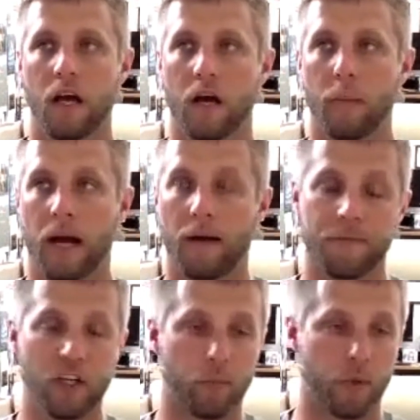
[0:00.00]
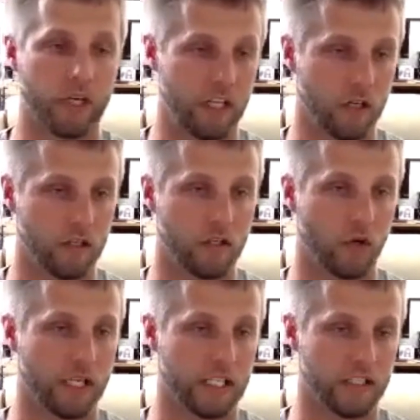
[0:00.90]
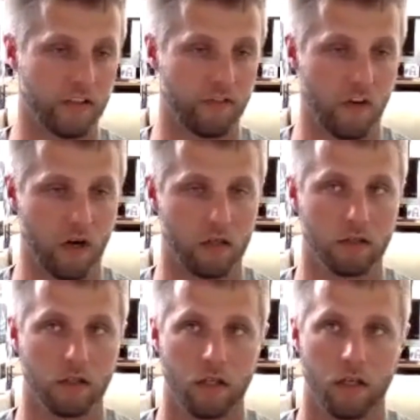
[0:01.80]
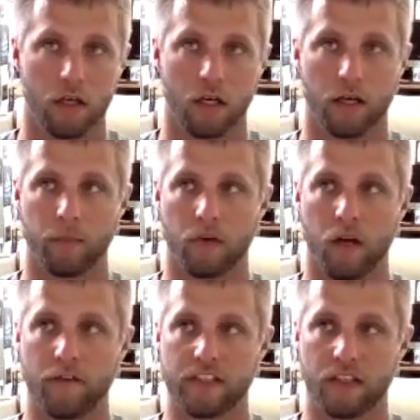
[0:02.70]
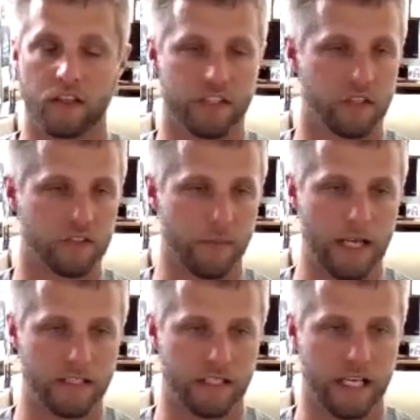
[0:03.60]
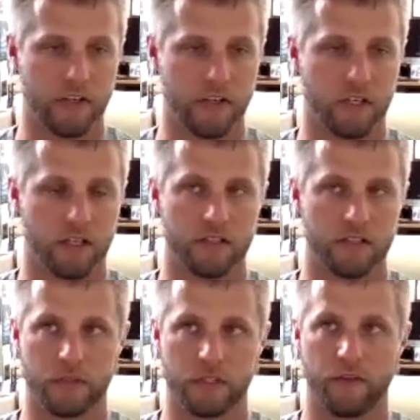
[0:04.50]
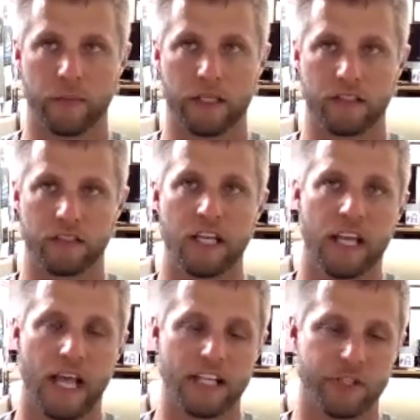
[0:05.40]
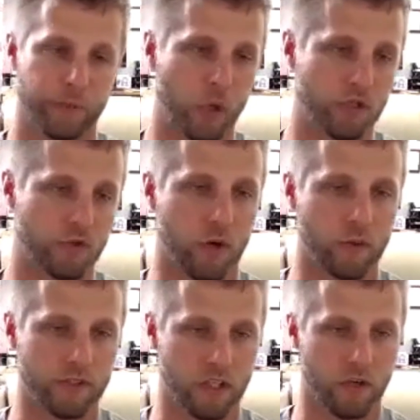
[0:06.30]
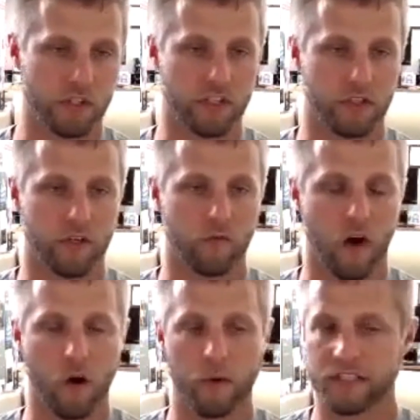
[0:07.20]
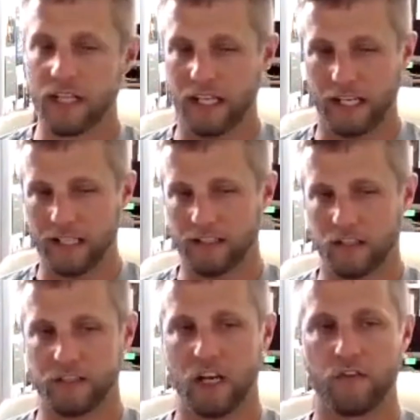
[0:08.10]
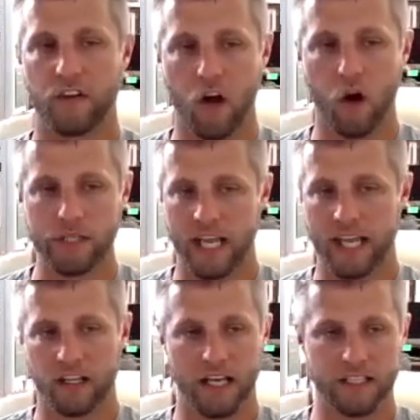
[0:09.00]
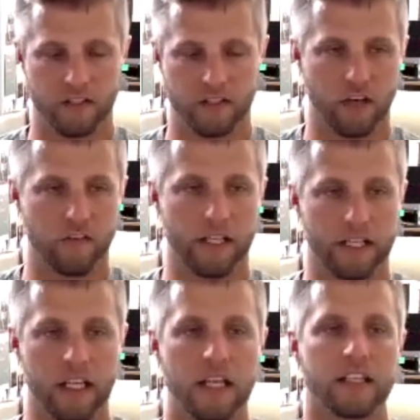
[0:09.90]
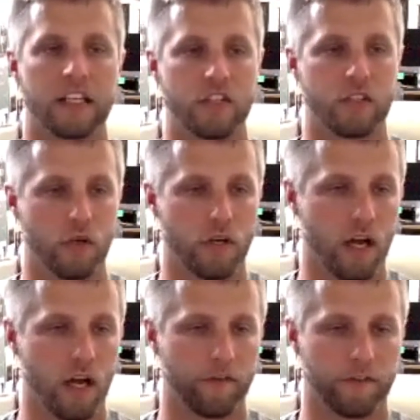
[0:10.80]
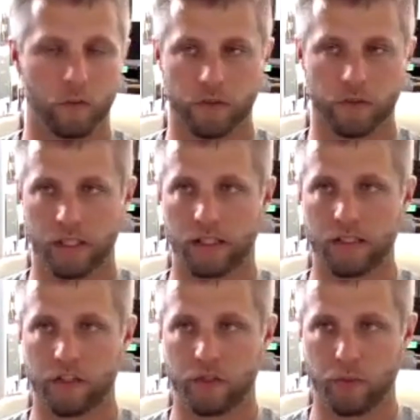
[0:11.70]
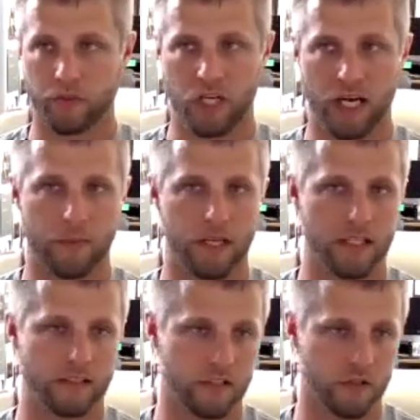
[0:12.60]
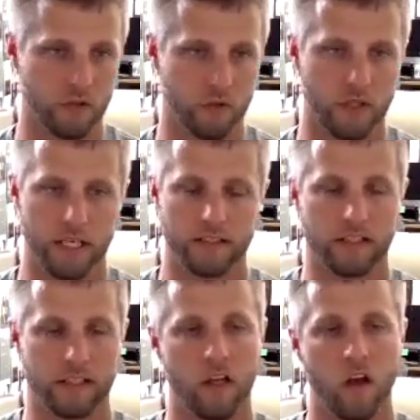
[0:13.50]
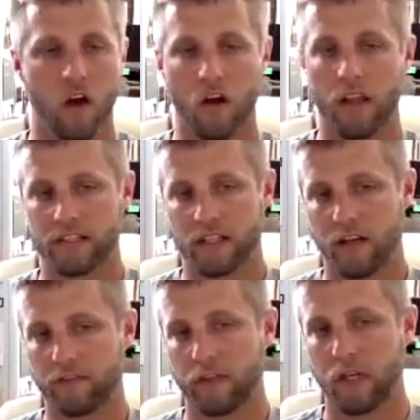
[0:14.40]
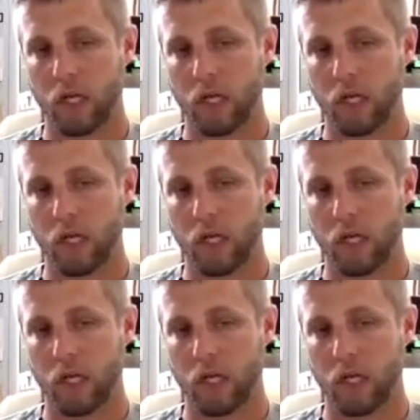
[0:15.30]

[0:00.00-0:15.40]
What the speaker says: I'm feeling pretty good going into the fall. Obviously there's still some hesitation and some stuff because as a sports performance coach, you're always second guessing yourself and always analyzing yourself. Like, did you do enough? Did you prescribe this? Did you do this? And all that stuff.